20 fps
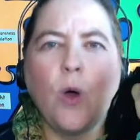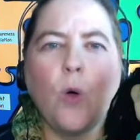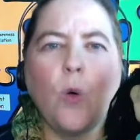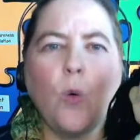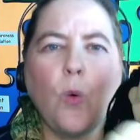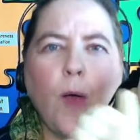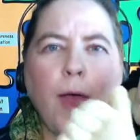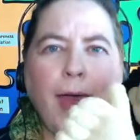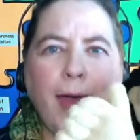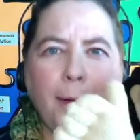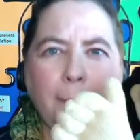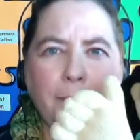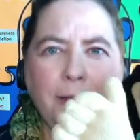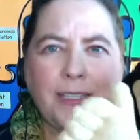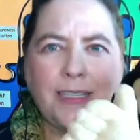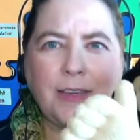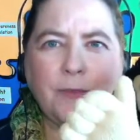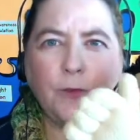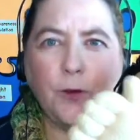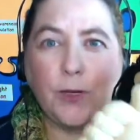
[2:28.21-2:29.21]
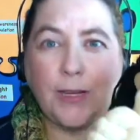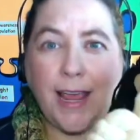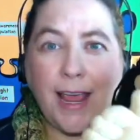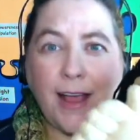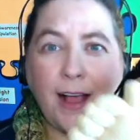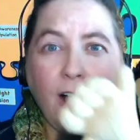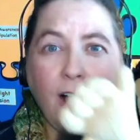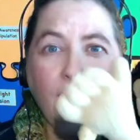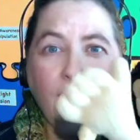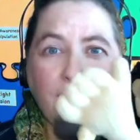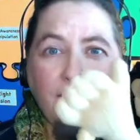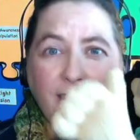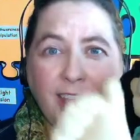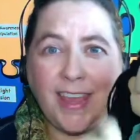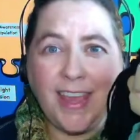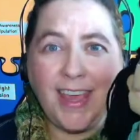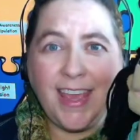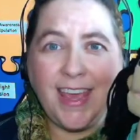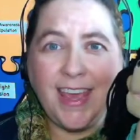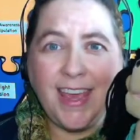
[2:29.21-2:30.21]
what happens if you take off the
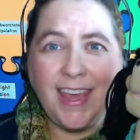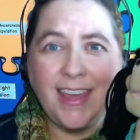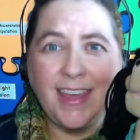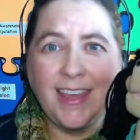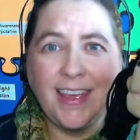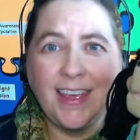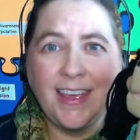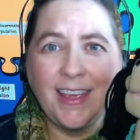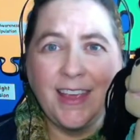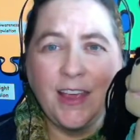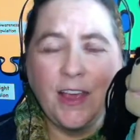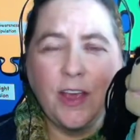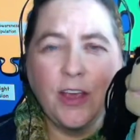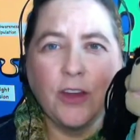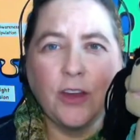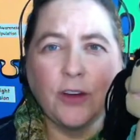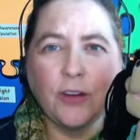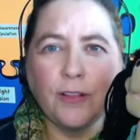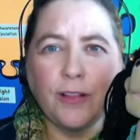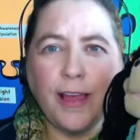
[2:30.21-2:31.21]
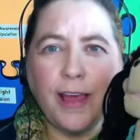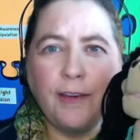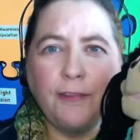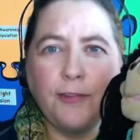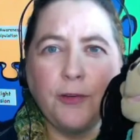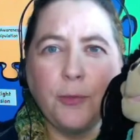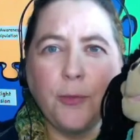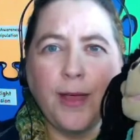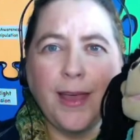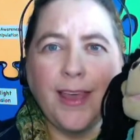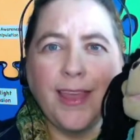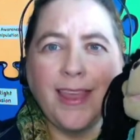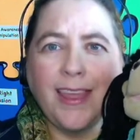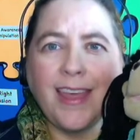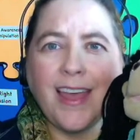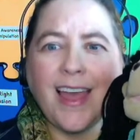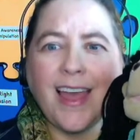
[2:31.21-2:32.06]
I? You're left with